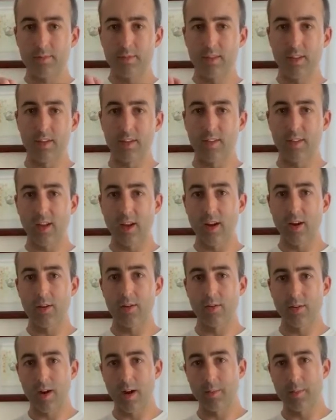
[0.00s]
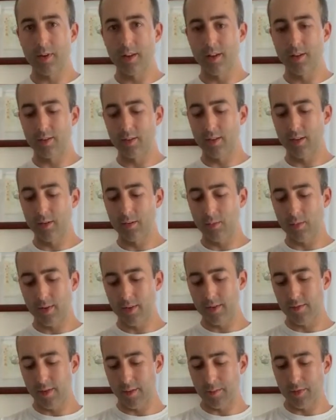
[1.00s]
This is how I'm going to use it
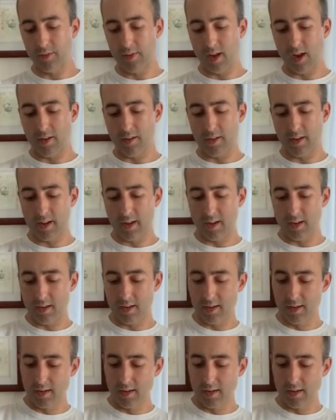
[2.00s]
if I'm just carrying it